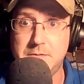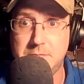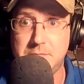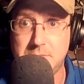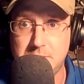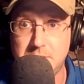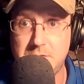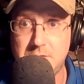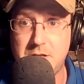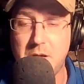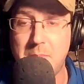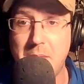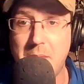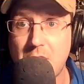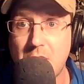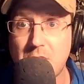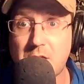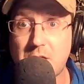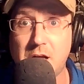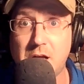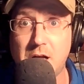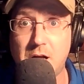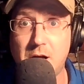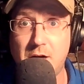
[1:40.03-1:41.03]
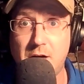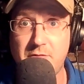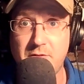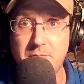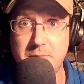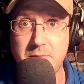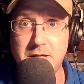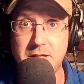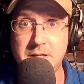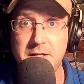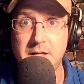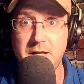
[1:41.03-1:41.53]
the American
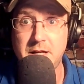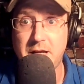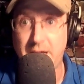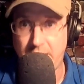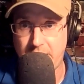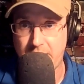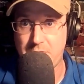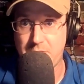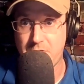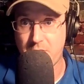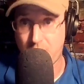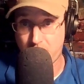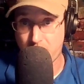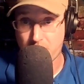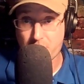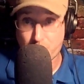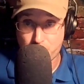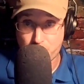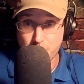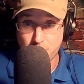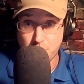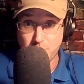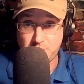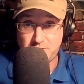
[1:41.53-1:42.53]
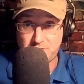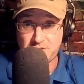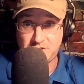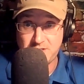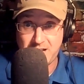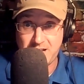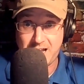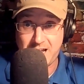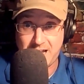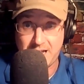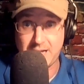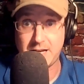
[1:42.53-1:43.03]
government in their
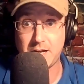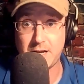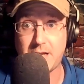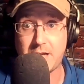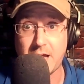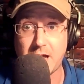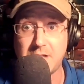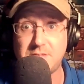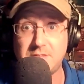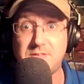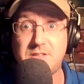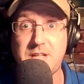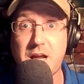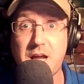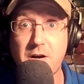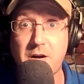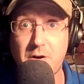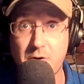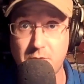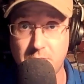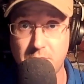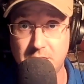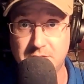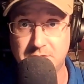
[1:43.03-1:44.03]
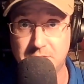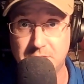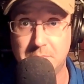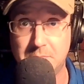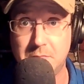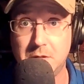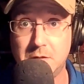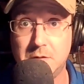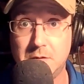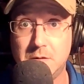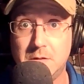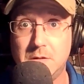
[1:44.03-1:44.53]
crusade against terrorism.
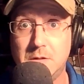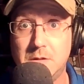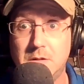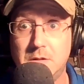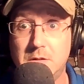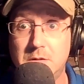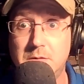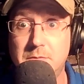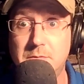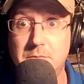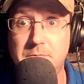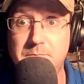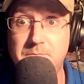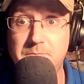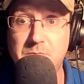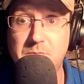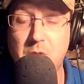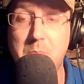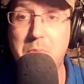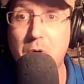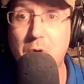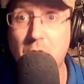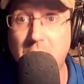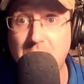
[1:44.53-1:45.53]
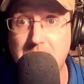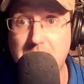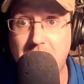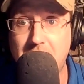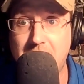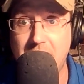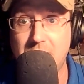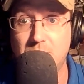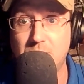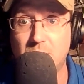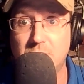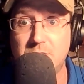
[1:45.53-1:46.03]
The
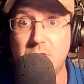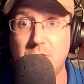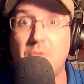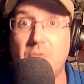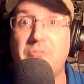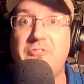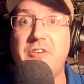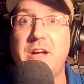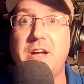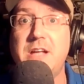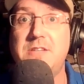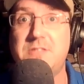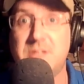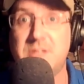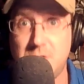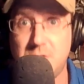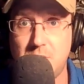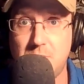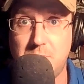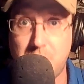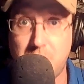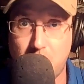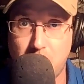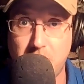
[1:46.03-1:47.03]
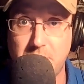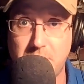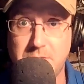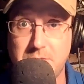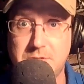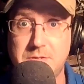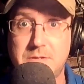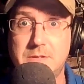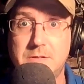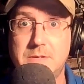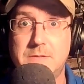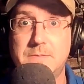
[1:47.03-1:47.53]
boogeyman with no face and no
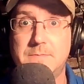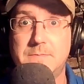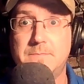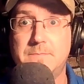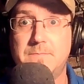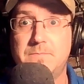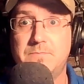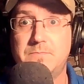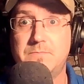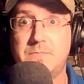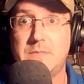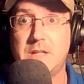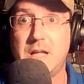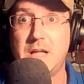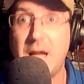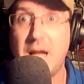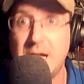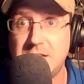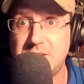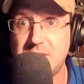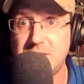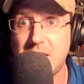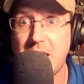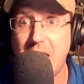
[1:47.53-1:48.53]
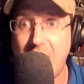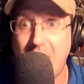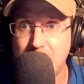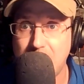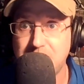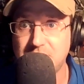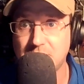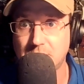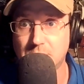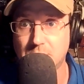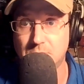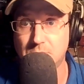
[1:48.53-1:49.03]
borders. It's
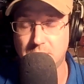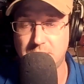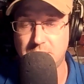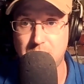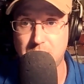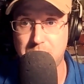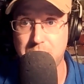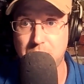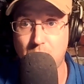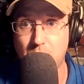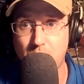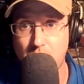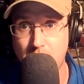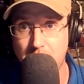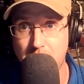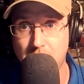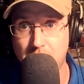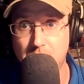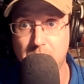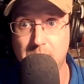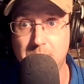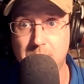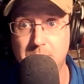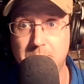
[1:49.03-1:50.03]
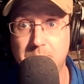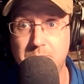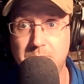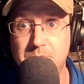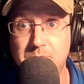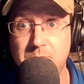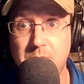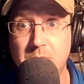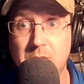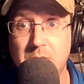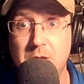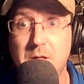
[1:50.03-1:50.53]
absolutely deplorable.
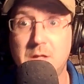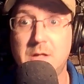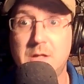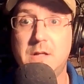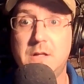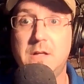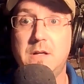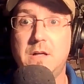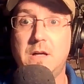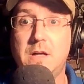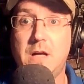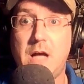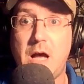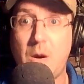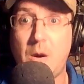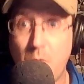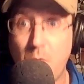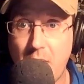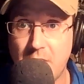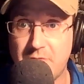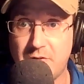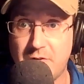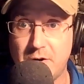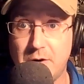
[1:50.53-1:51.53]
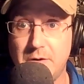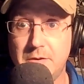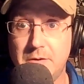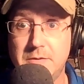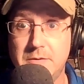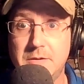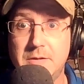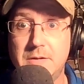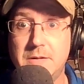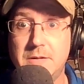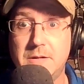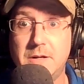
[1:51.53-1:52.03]
However,
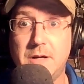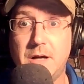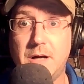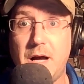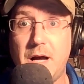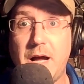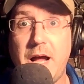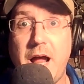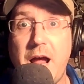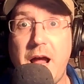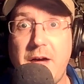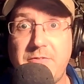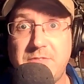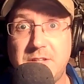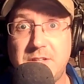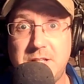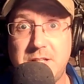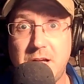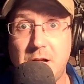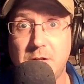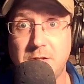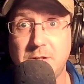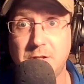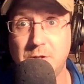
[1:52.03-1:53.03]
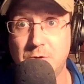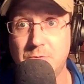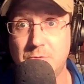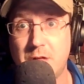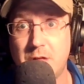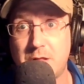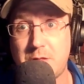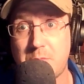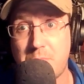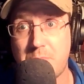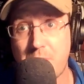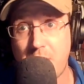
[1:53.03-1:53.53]
I have to tell you that
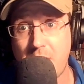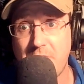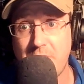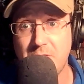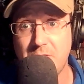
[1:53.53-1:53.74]
the Prophet